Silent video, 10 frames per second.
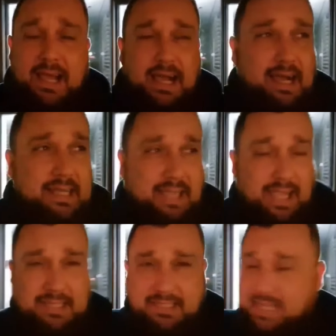And it's
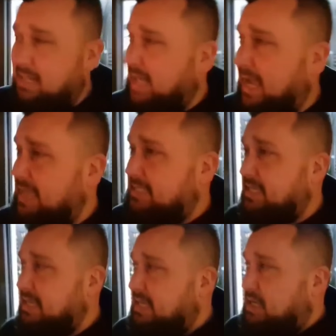clear to see that
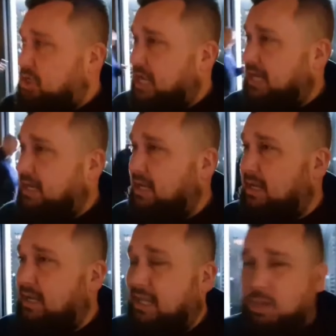is shedding
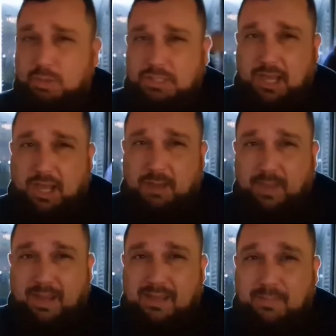a
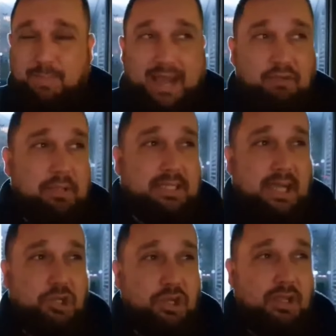long-term bad
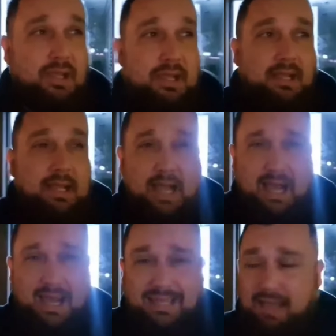reputation
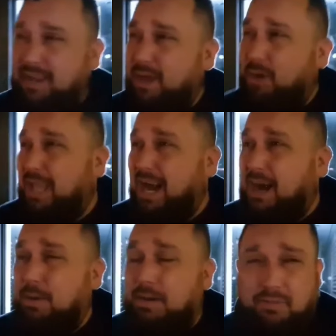and definitely on the
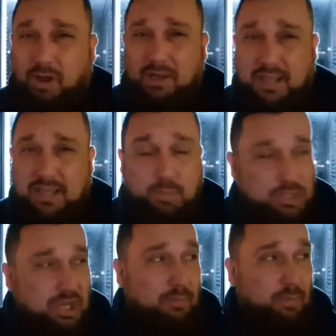up, thriving,
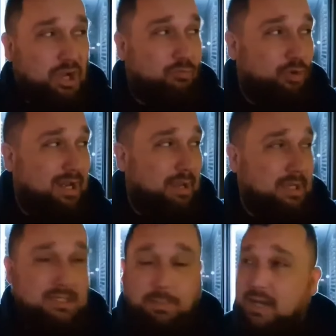which I'm really
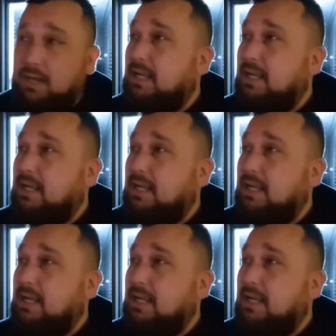pleased about.